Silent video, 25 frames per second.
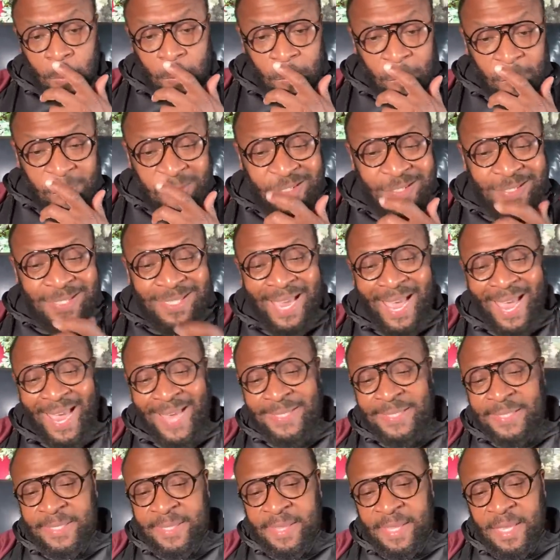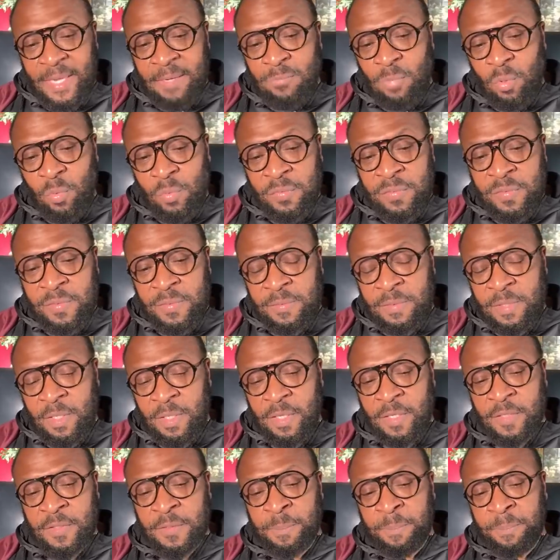society then moves to
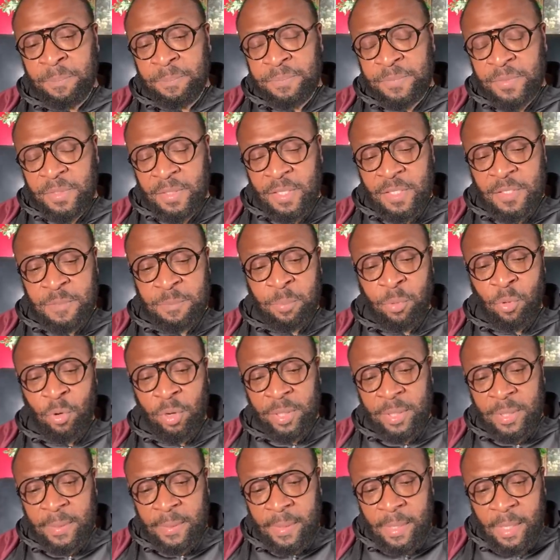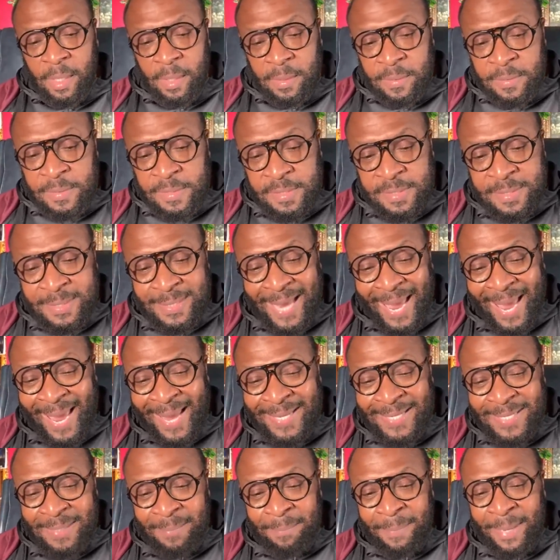this to this point.
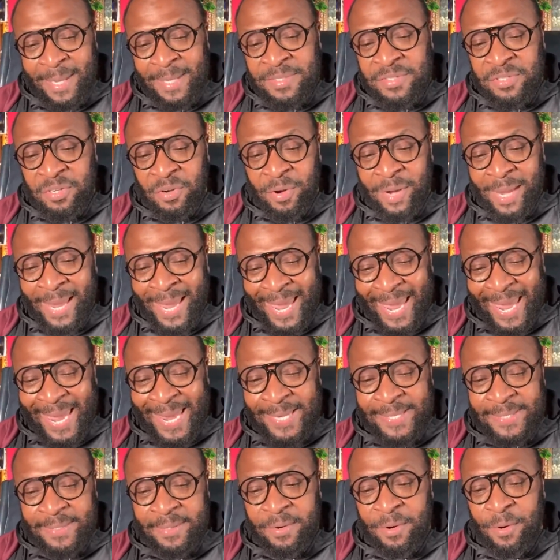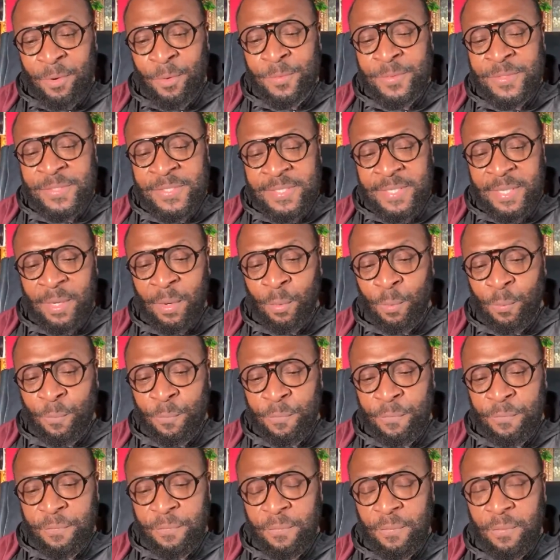Society makes her hate herself.
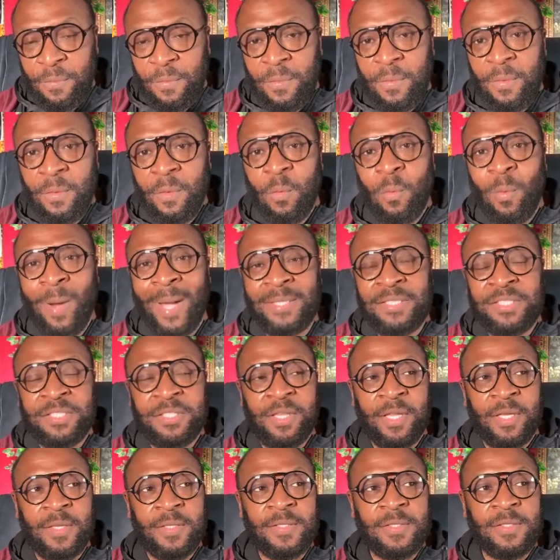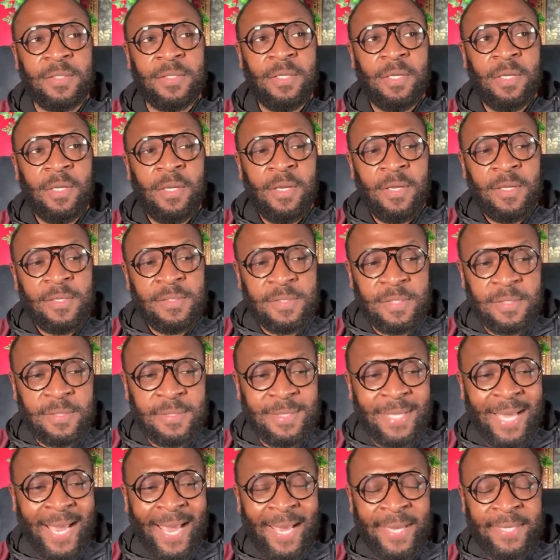Watch this.
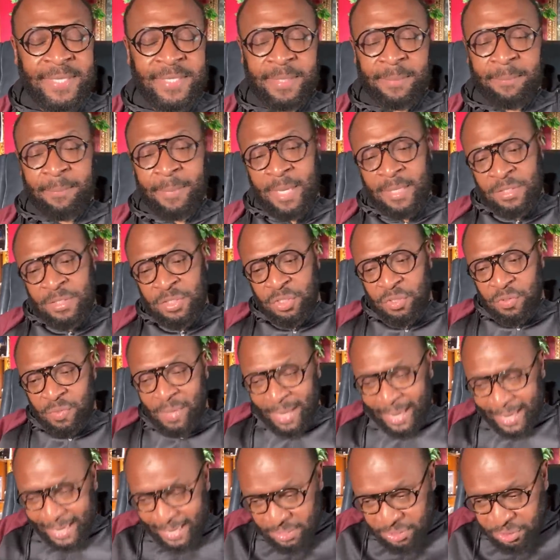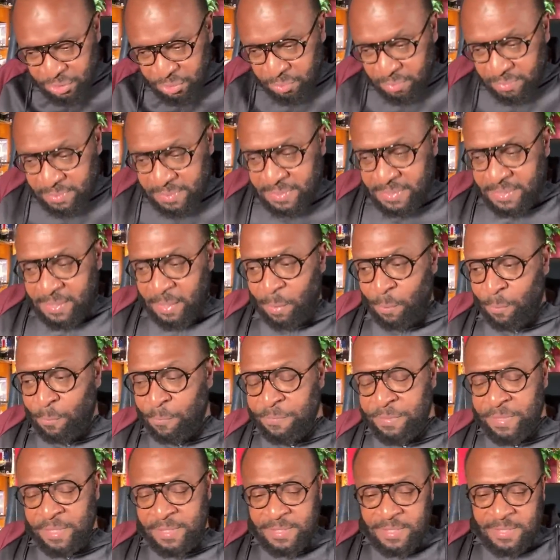Society makes you hate yourself.
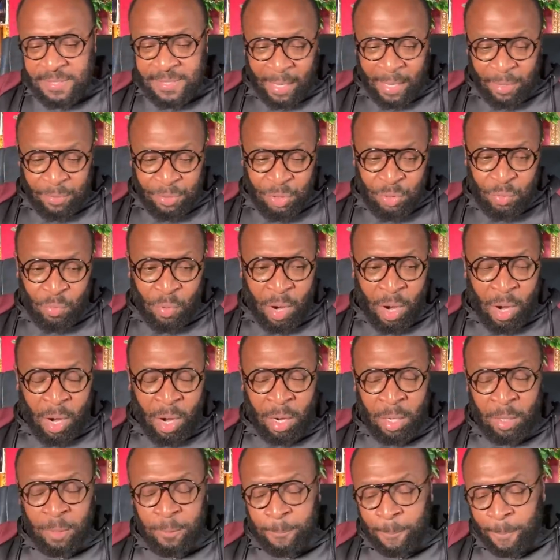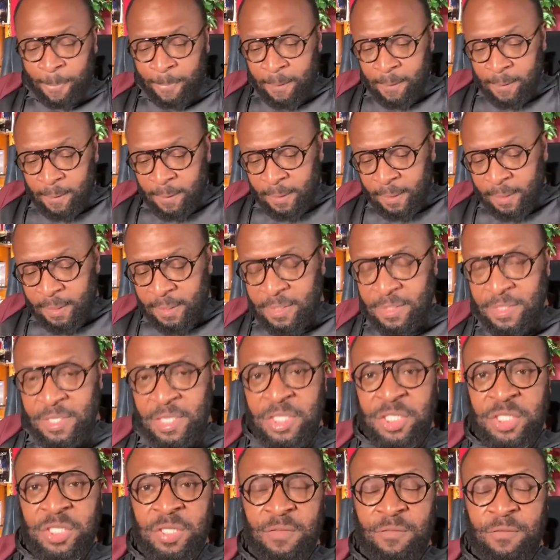This is how you are
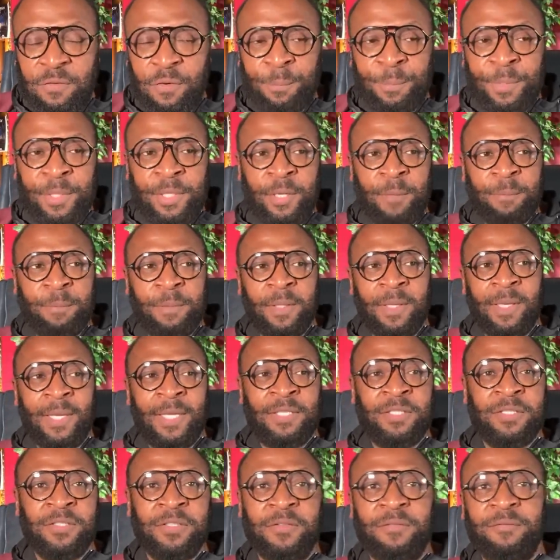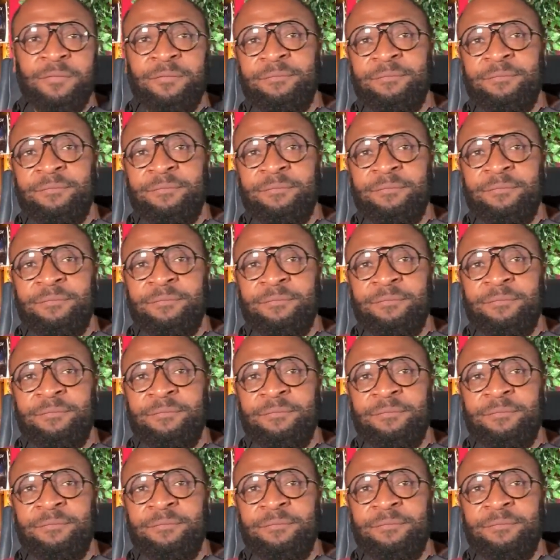conditioned for manipulation.